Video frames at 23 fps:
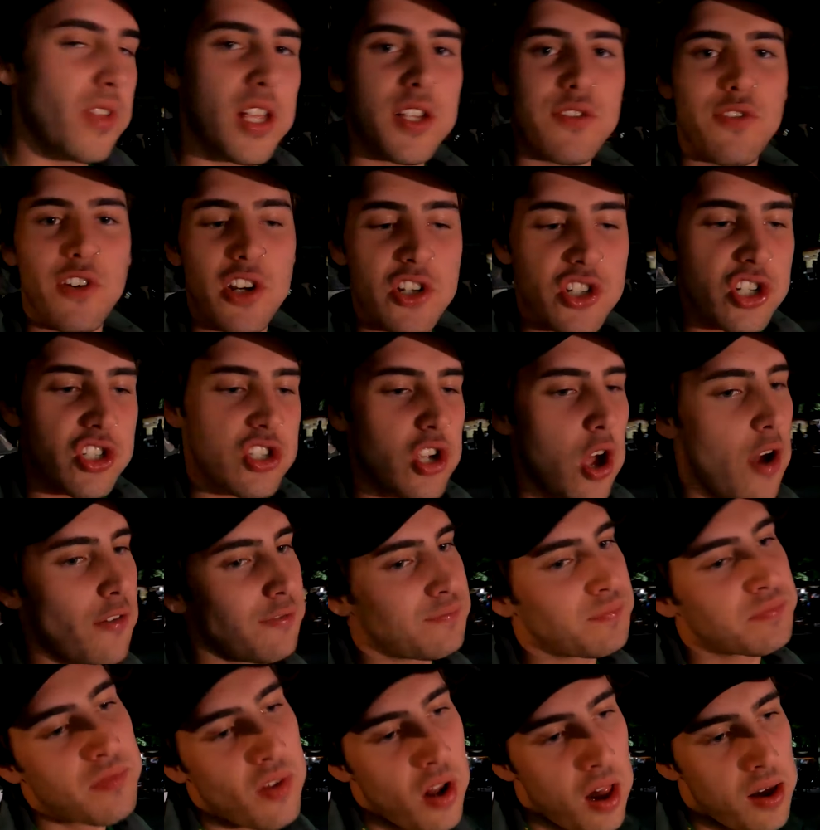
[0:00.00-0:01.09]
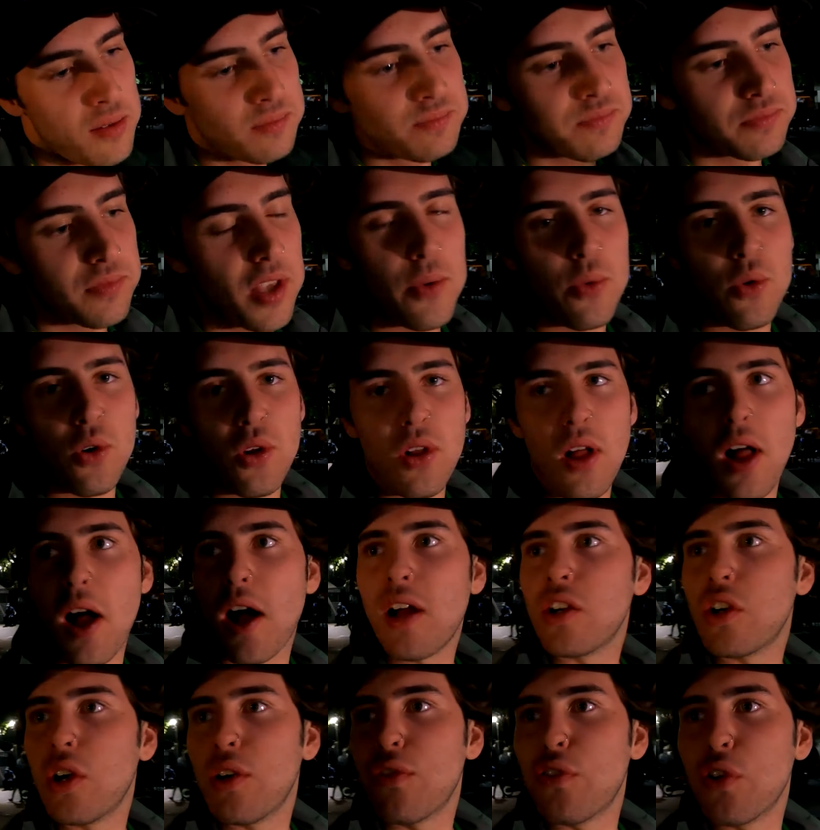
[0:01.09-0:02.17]
Let's finish this off and we'll
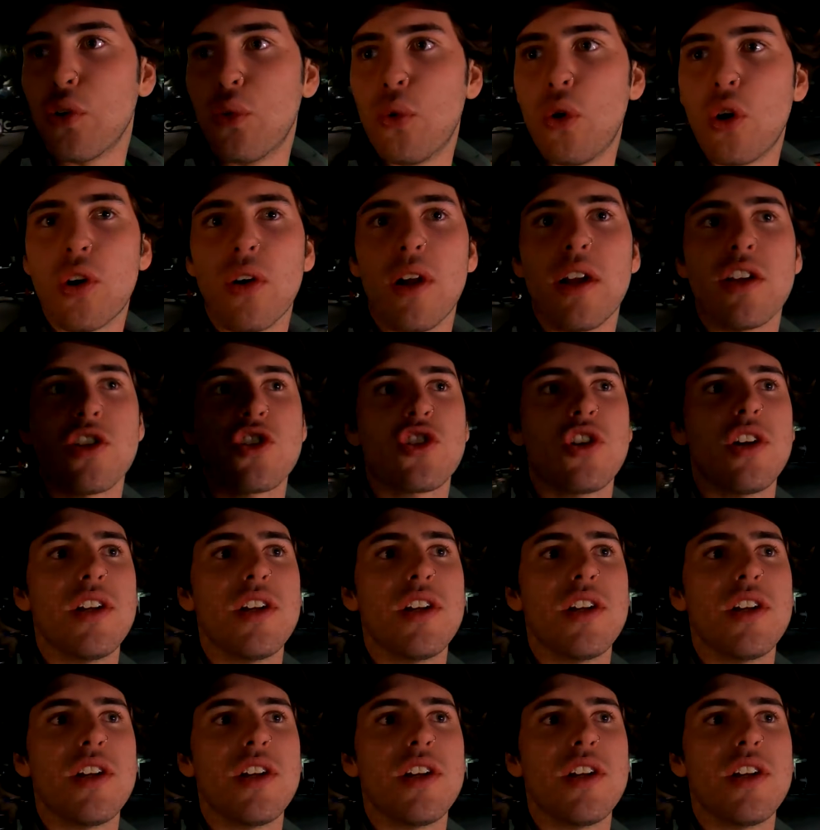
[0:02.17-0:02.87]
uh, go for a walk around the